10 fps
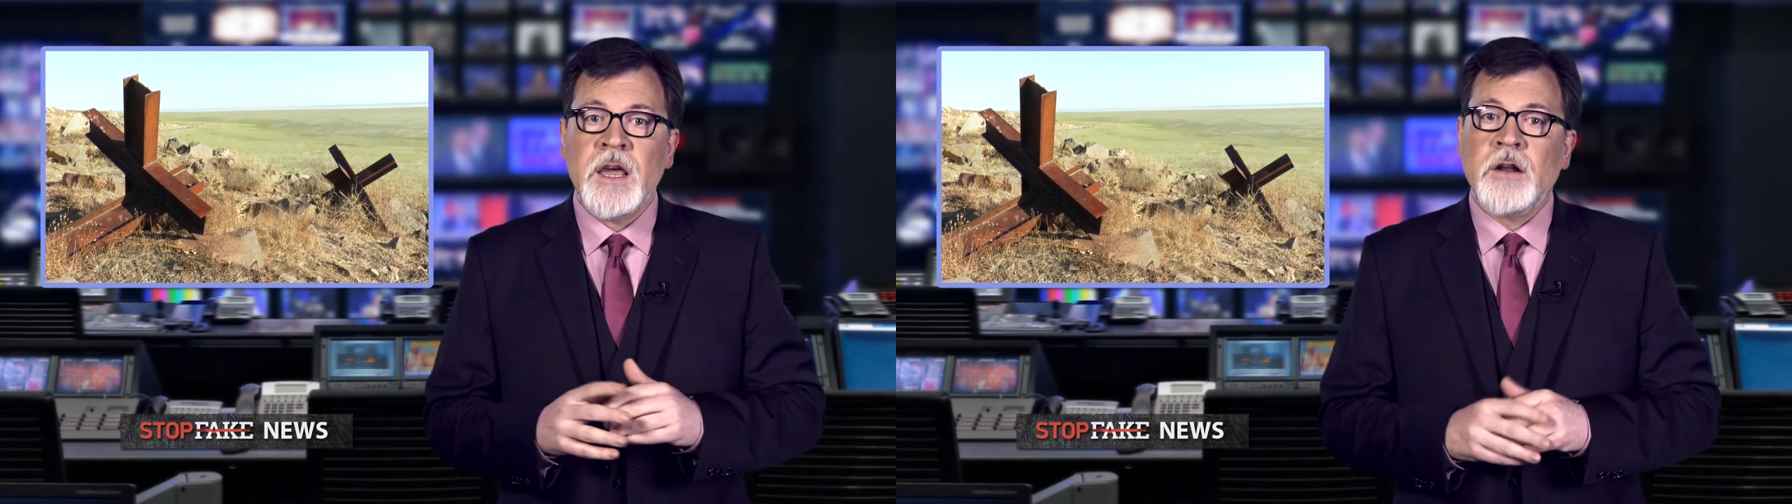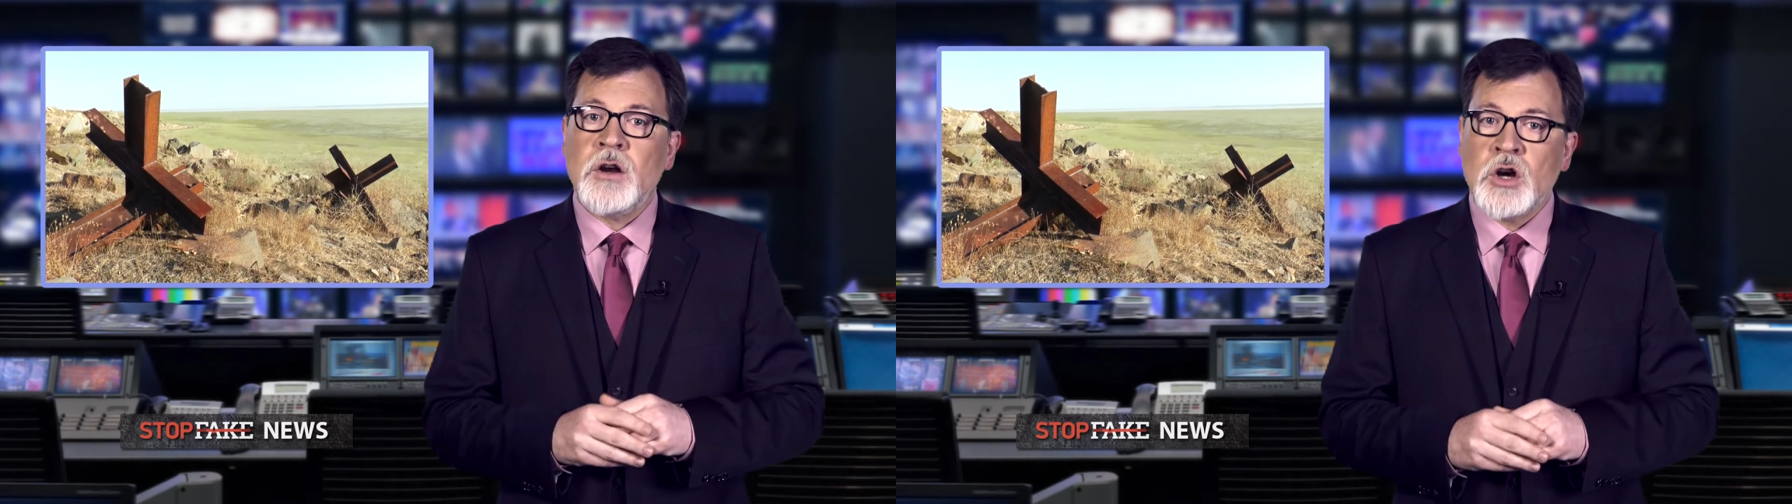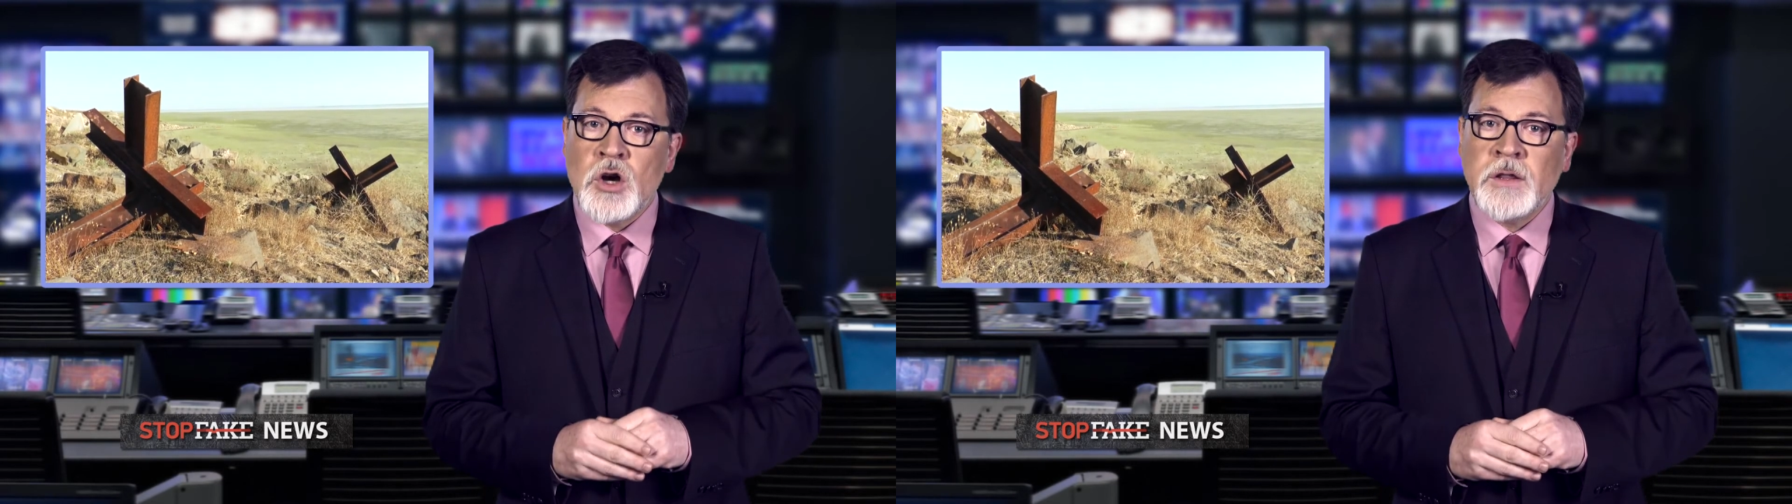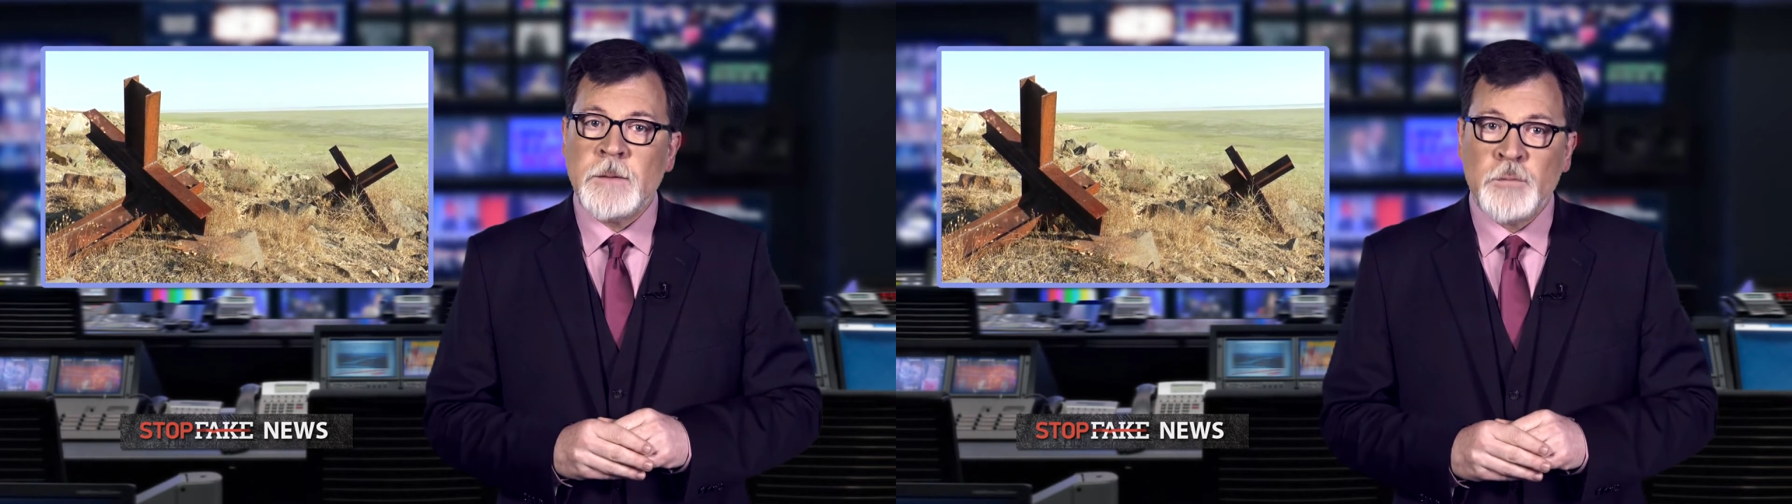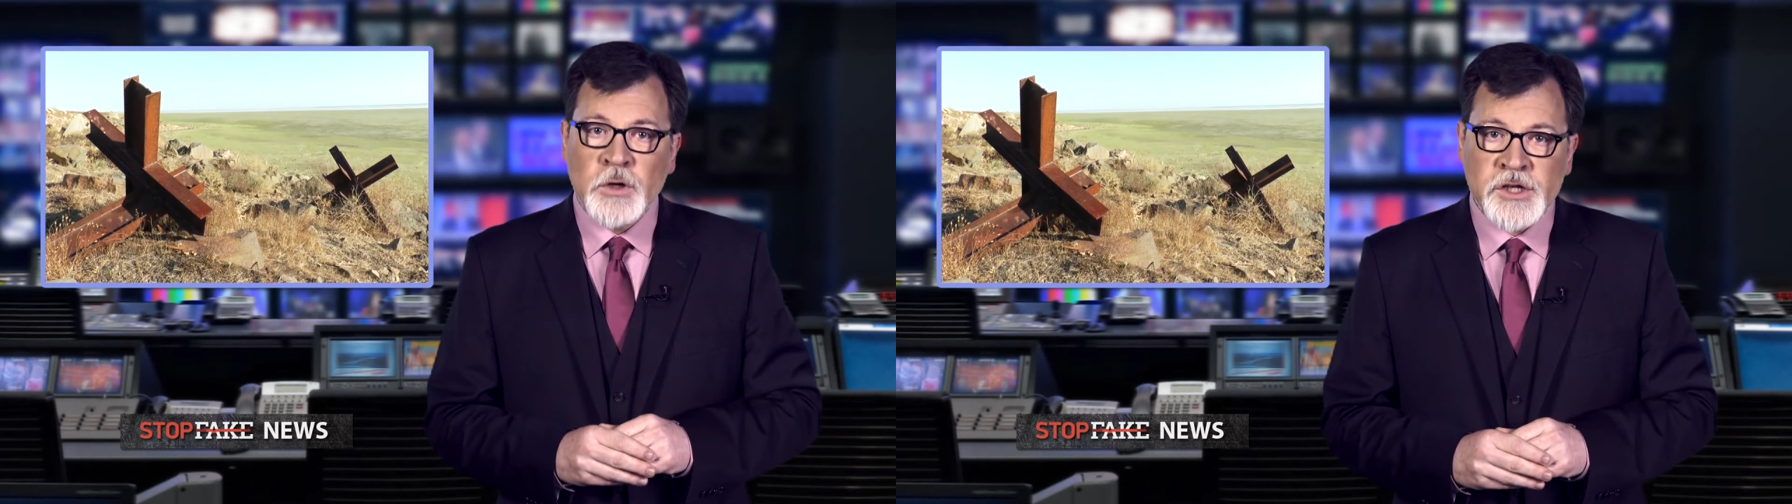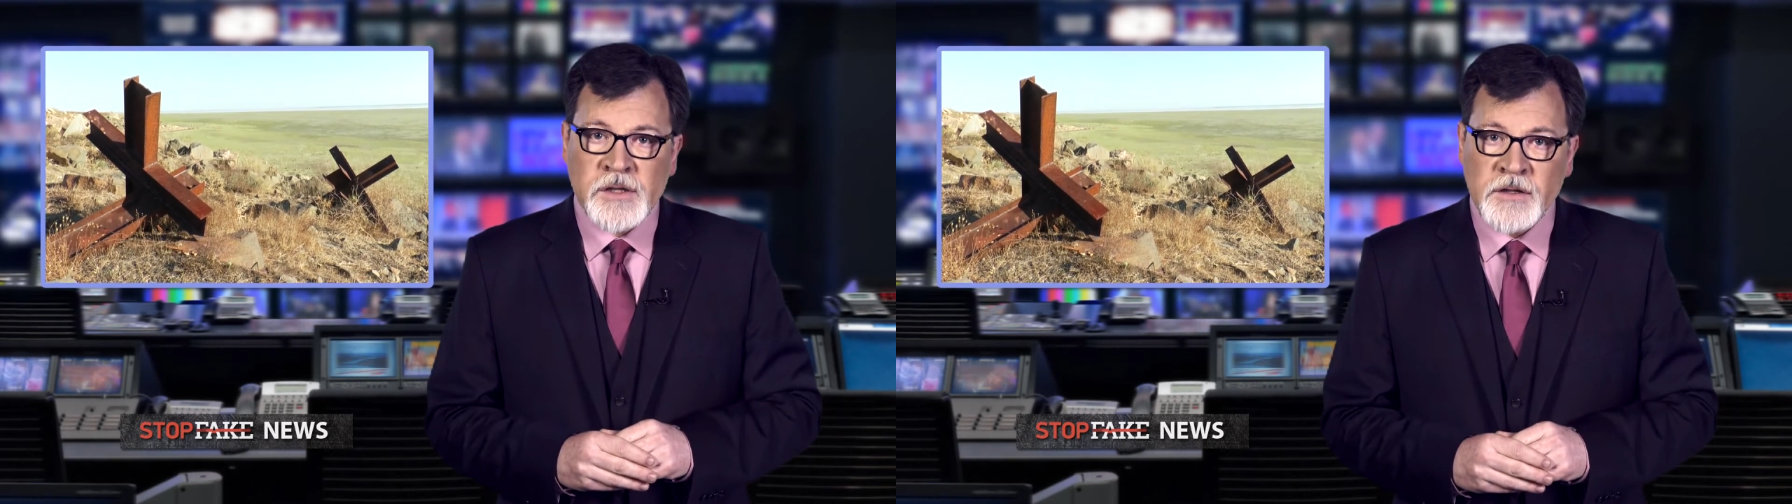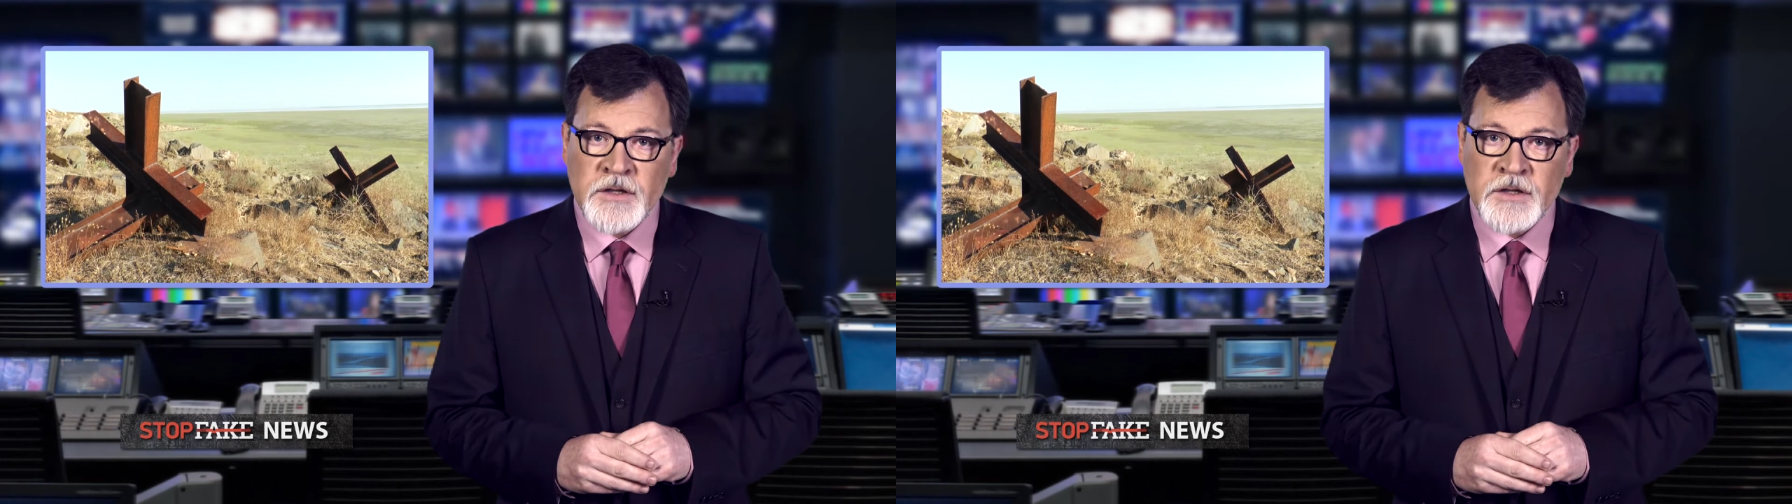and are currently pushing the